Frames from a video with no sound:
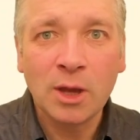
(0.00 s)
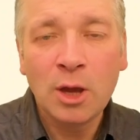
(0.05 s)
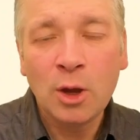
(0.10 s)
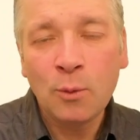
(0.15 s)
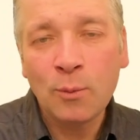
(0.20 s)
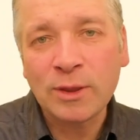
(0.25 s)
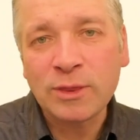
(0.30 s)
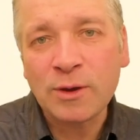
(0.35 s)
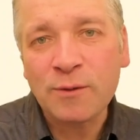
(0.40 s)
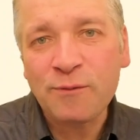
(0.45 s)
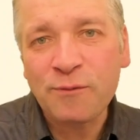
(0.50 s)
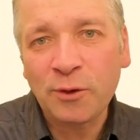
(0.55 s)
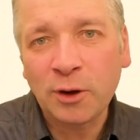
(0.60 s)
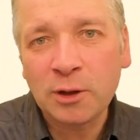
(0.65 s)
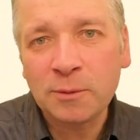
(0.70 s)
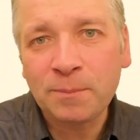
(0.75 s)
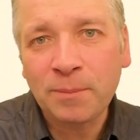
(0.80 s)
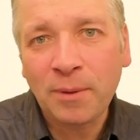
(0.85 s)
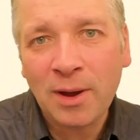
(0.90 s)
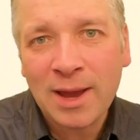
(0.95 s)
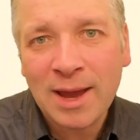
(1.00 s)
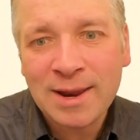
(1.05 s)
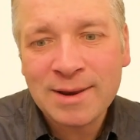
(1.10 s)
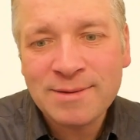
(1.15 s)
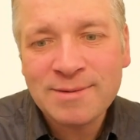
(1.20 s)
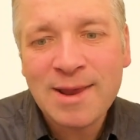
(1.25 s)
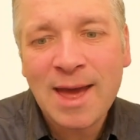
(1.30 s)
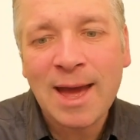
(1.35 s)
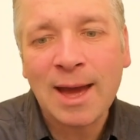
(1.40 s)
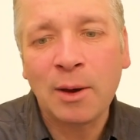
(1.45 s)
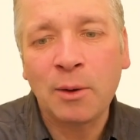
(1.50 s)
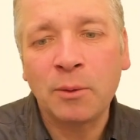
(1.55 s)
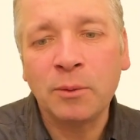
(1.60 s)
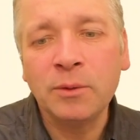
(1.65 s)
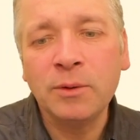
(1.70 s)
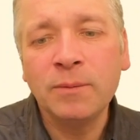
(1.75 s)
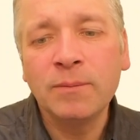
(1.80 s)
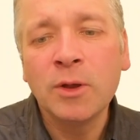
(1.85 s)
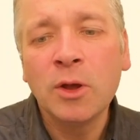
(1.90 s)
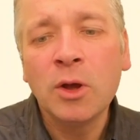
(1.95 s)
where they're followed by a
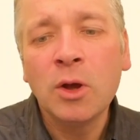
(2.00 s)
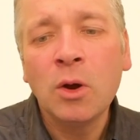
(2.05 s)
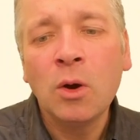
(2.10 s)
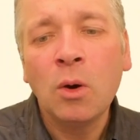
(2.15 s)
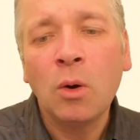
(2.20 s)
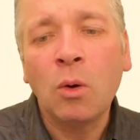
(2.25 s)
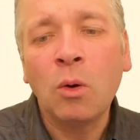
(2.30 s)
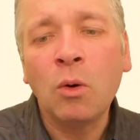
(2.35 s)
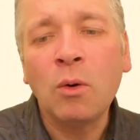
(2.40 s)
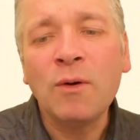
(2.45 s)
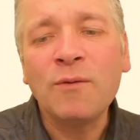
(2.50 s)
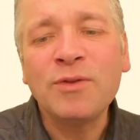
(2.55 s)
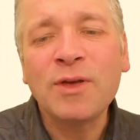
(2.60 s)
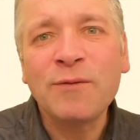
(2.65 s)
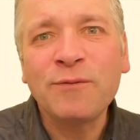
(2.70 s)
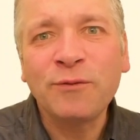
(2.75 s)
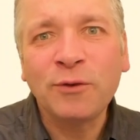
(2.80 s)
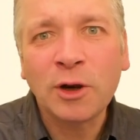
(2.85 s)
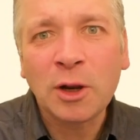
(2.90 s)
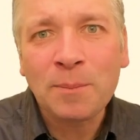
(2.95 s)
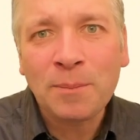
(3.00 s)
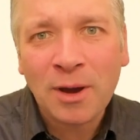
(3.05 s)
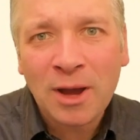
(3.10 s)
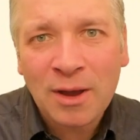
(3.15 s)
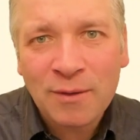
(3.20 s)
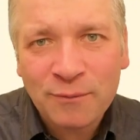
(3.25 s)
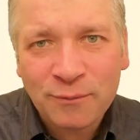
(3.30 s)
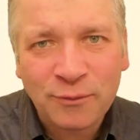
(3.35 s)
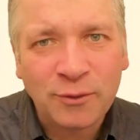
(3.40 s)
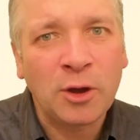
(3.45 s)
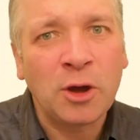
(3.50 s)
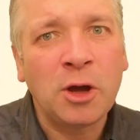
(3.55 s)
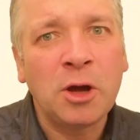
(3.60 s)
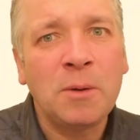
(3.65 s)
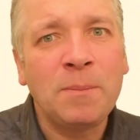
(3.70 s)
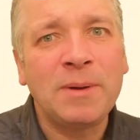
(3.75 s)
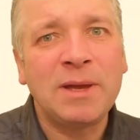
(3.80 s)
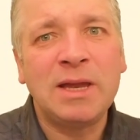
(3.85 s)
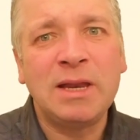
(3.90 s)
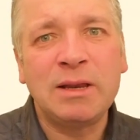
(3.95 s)
noun or if they're followed by a
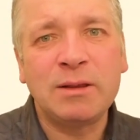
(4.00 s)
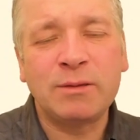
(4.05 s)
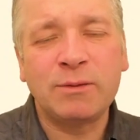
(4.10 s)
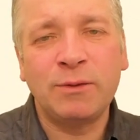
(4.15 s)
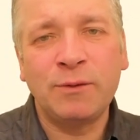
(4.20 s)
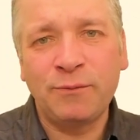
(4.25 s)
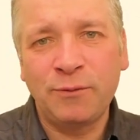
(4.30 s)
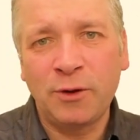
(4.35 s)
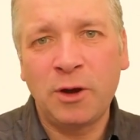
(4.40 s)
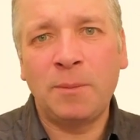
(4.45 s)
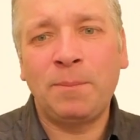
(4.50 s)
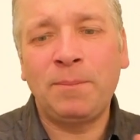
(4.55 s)
verb, it's the verb